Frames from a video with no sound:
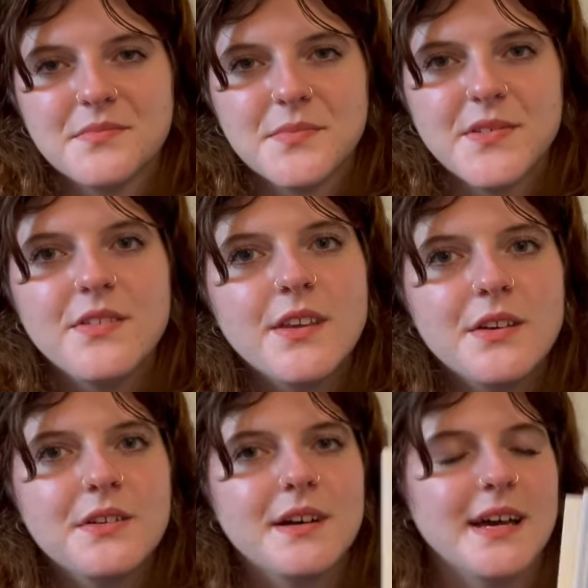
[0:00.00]

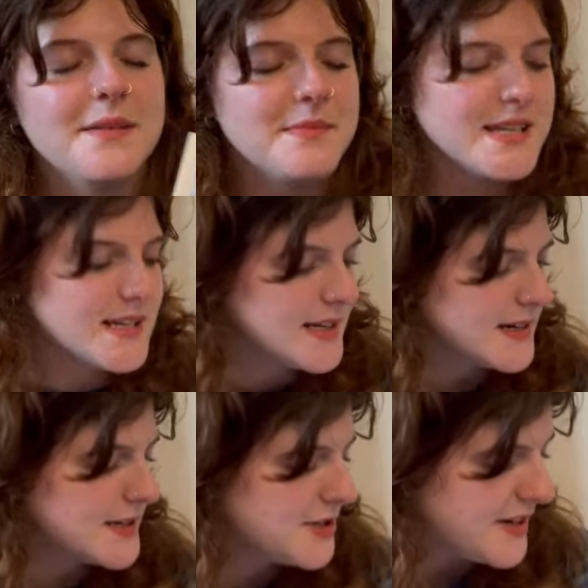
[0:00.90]
So I'm knitting
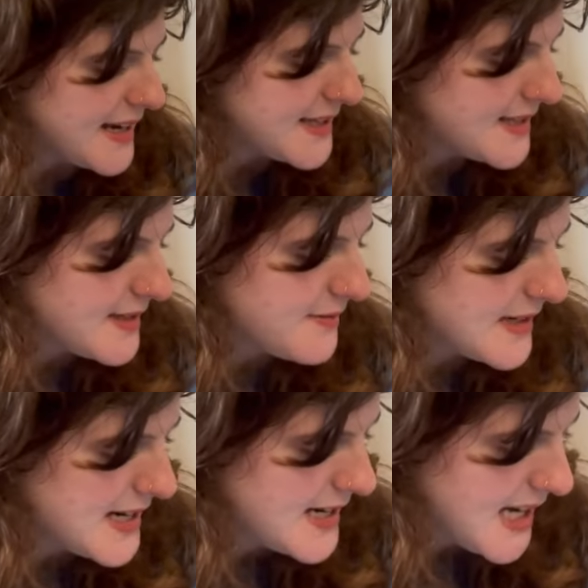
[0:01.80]
her dress
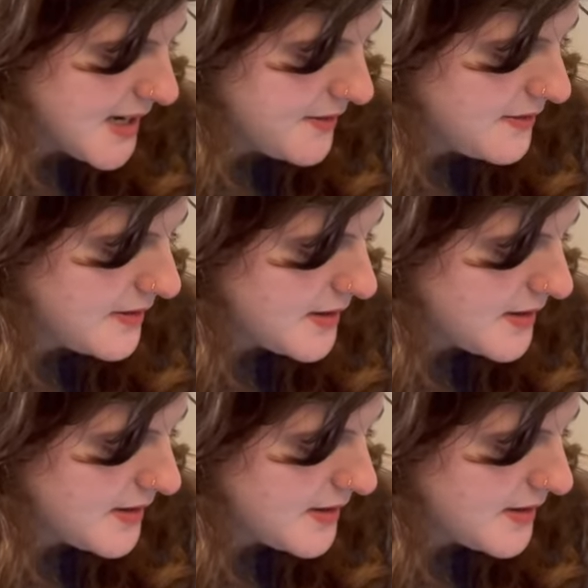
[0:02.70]
right now.